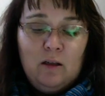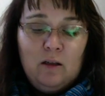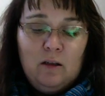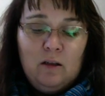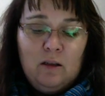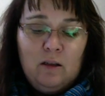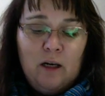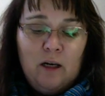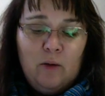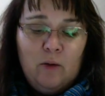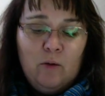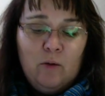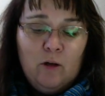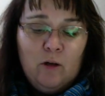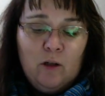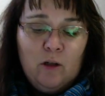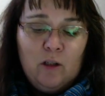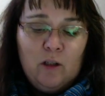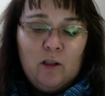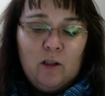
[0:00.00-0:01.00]
Dye
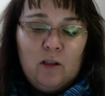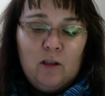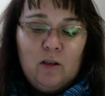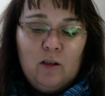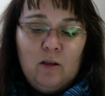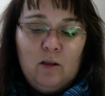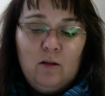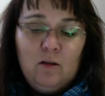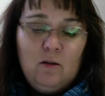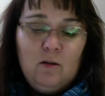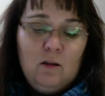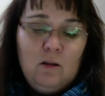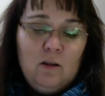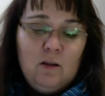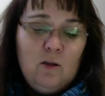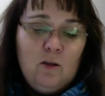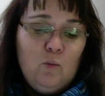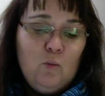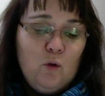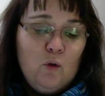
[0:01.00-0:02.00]
Works,
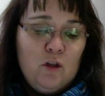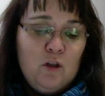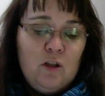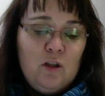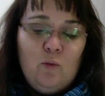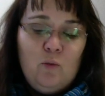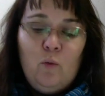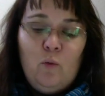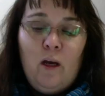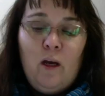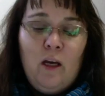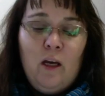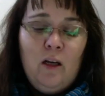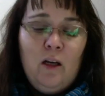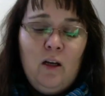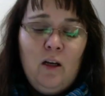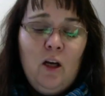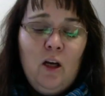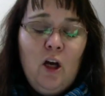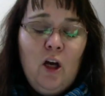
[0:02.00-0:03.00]
some worsted weight.